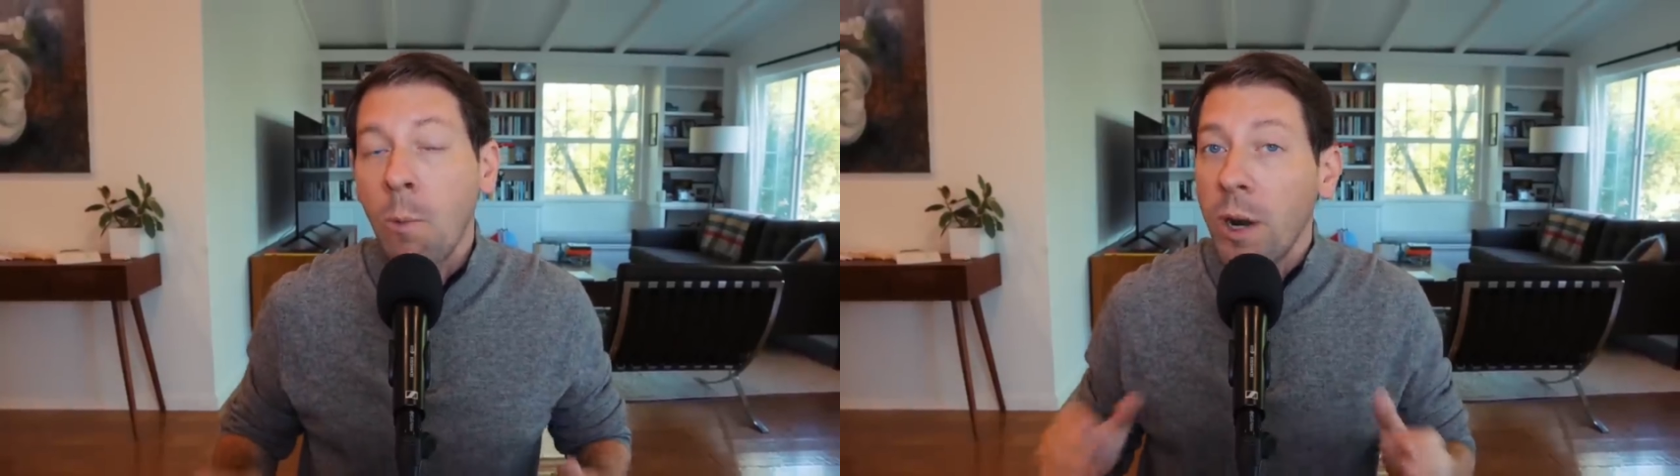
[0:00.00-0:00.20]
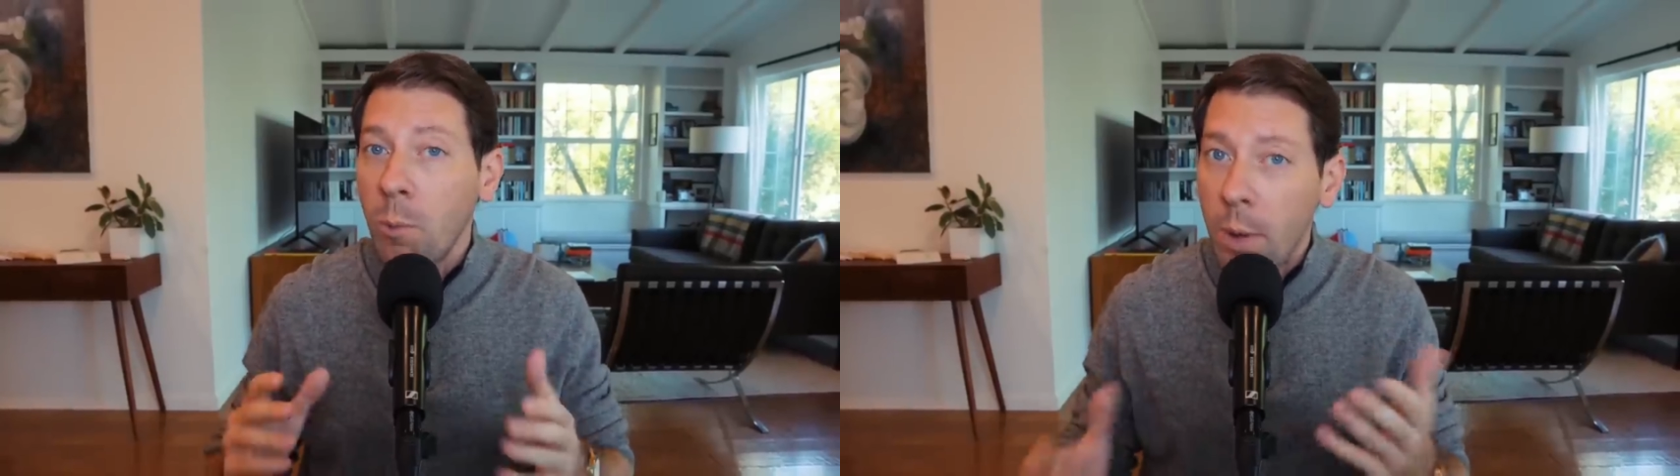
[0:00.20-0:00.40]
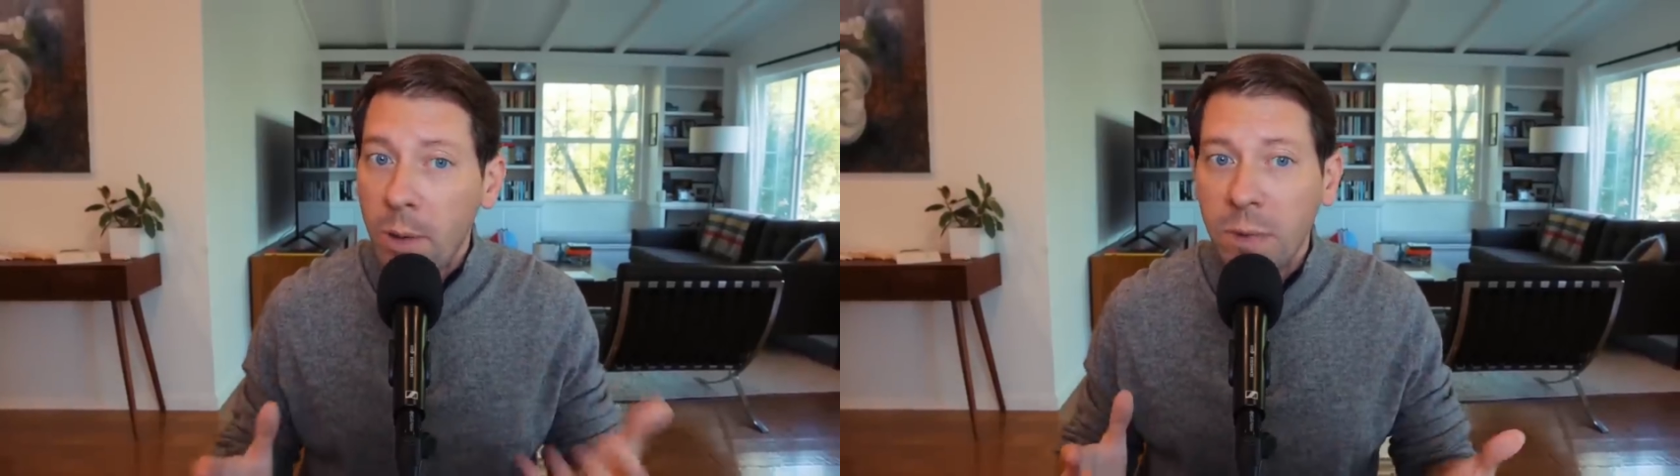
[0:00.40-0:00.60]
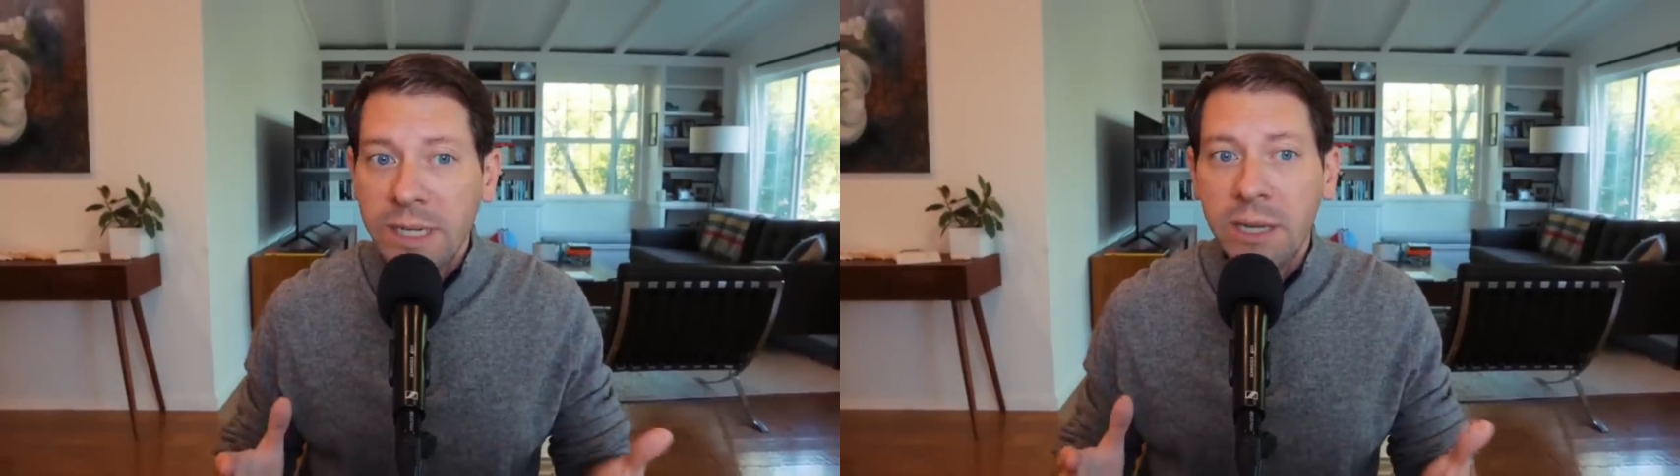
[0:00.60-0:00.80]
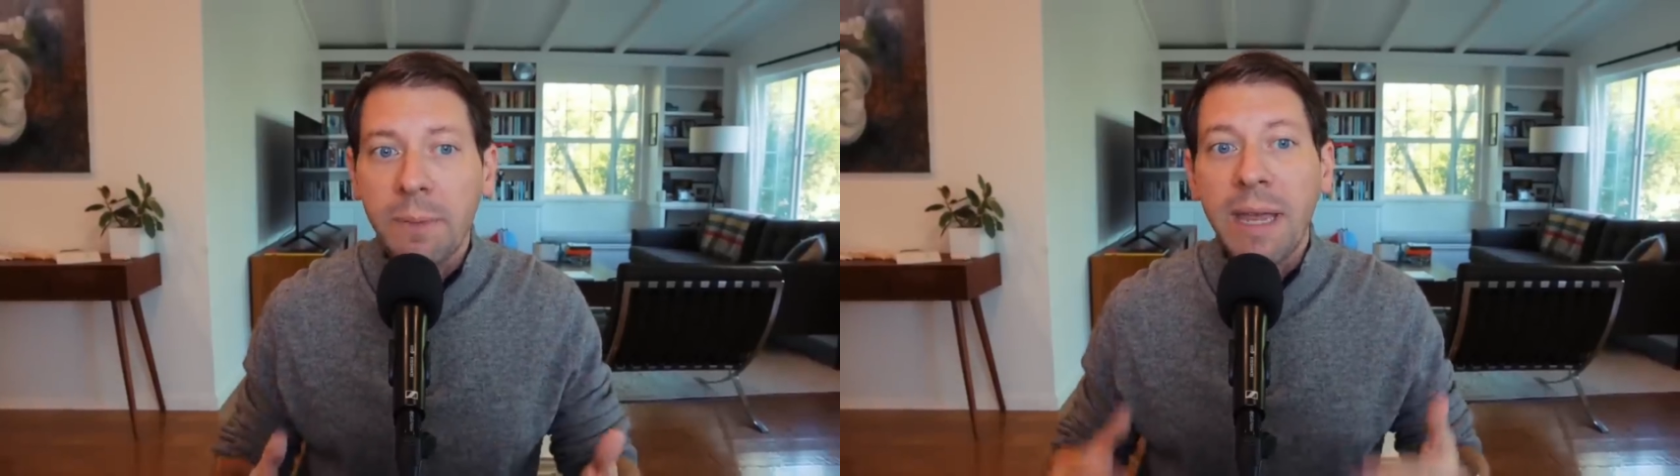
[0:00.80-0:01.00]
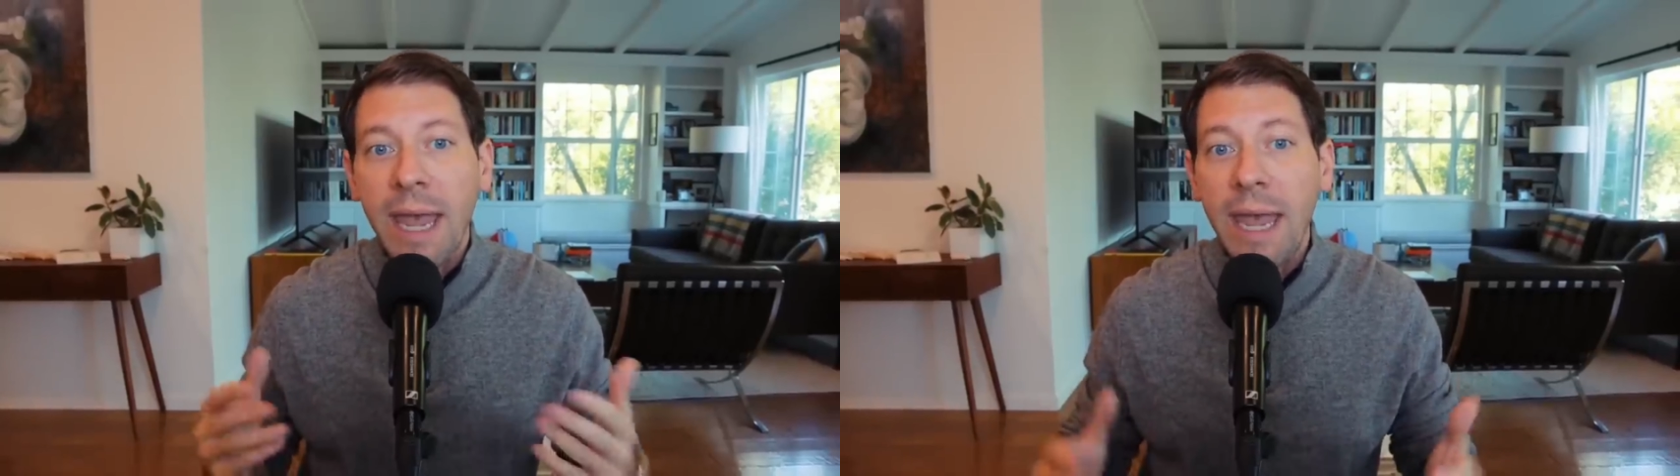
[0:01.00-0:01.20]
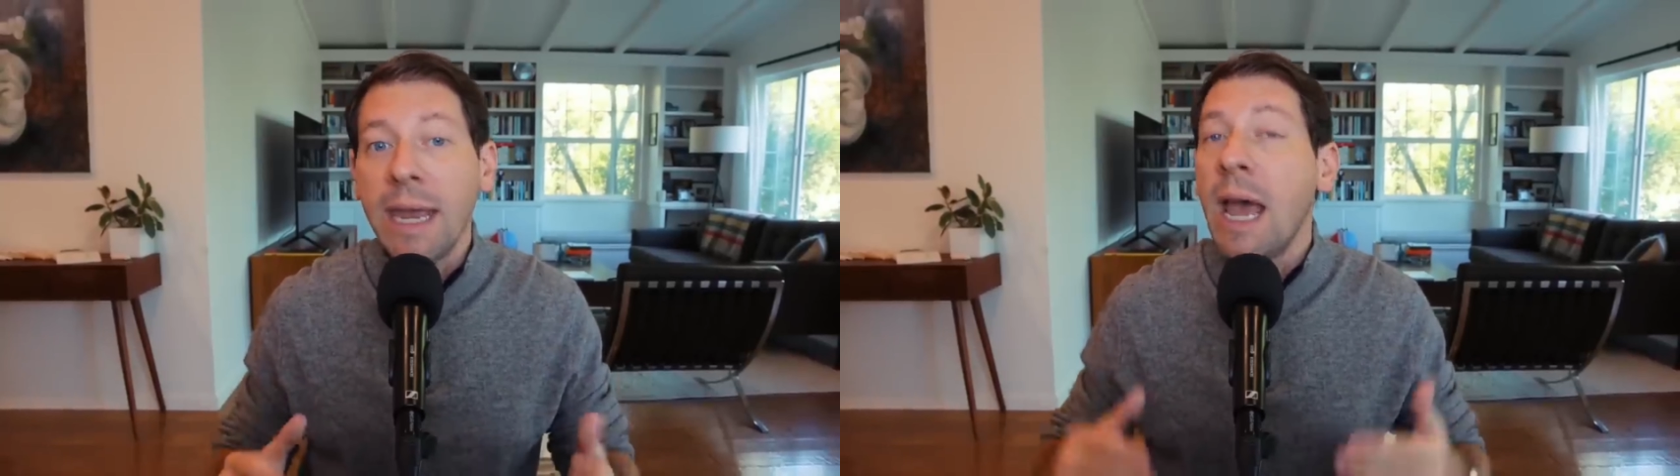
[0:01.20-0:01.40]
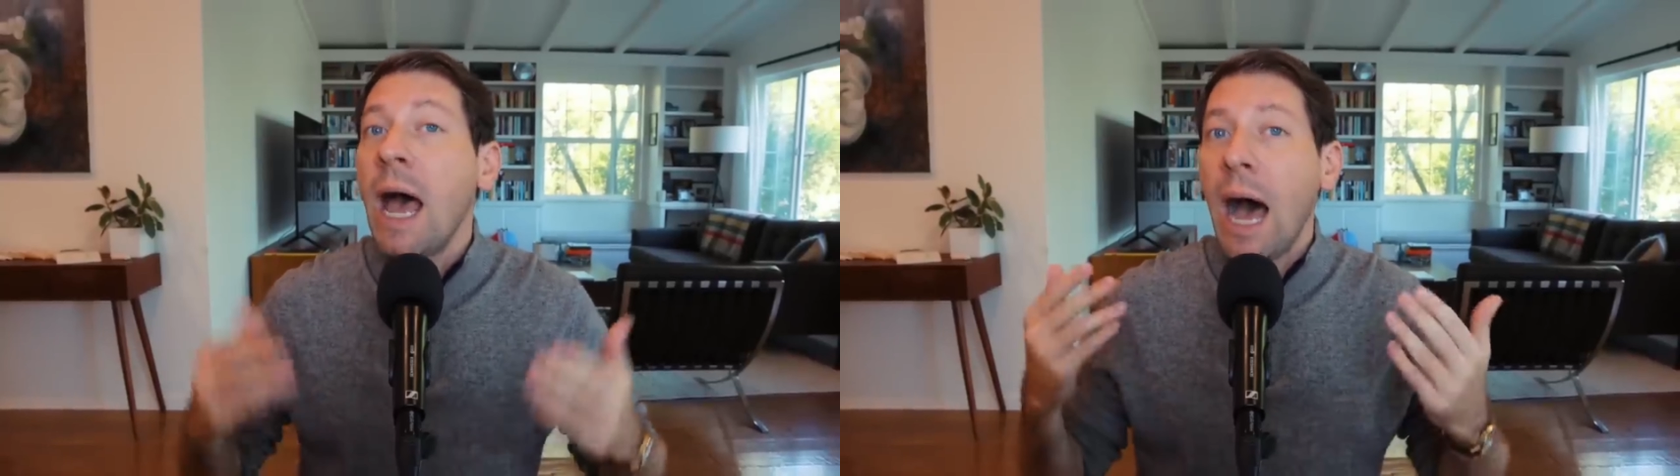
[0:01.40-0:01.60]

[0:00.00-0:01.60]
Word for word: When a woman would tell me, hey,